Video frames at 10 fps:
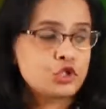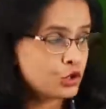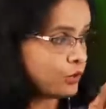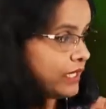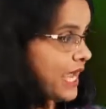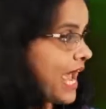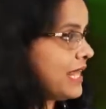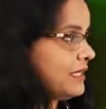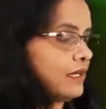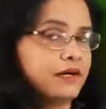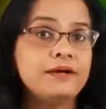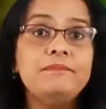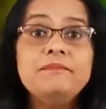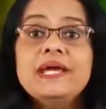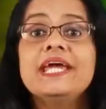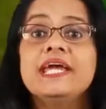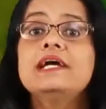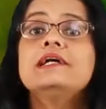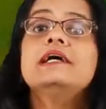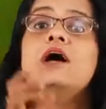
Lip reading: together make